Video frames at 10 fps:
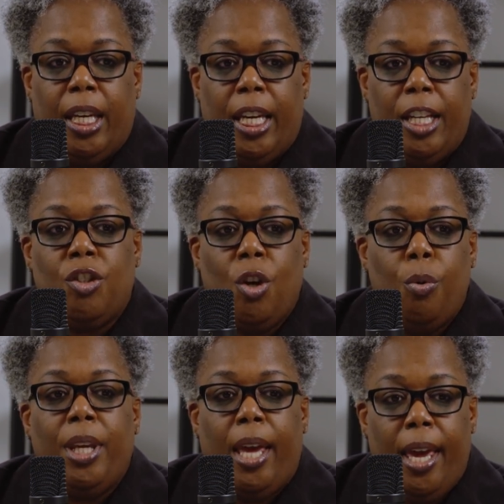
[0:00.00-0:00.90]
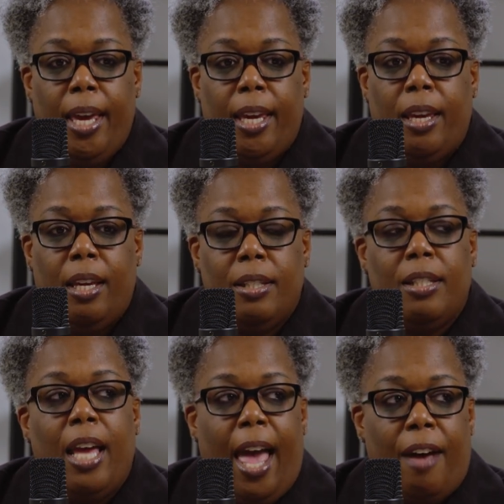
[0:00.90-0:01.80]
it's okay
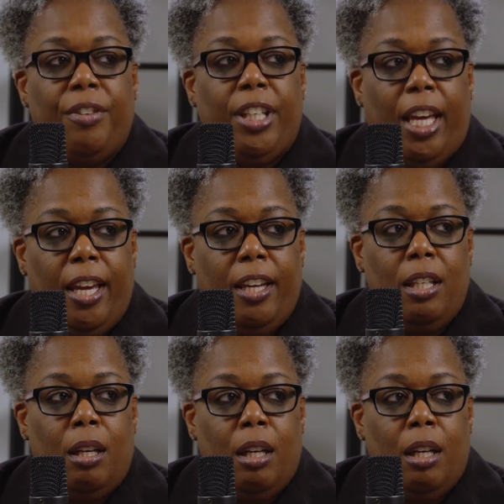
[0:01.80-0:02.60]
to advocate,